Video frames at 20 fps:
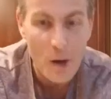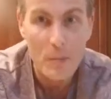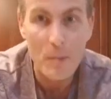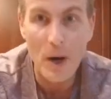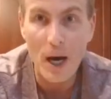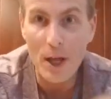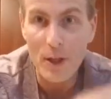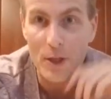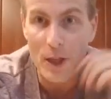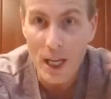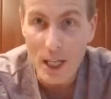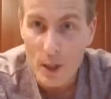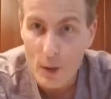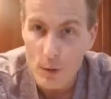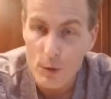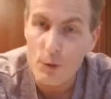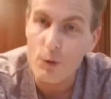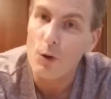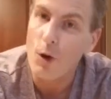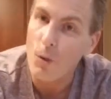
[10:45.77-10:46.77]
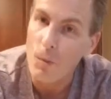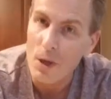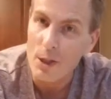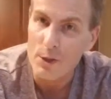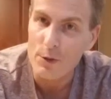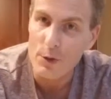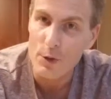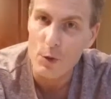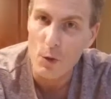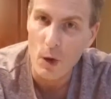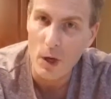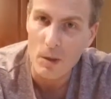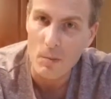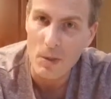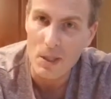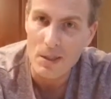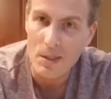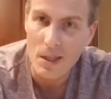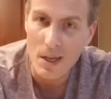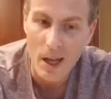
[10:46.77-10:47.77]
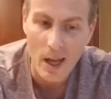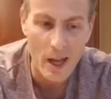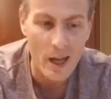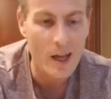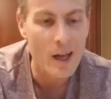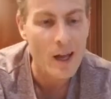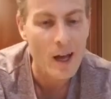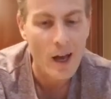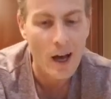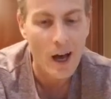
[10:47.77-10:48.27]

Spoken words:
But thank you so much for joining me today.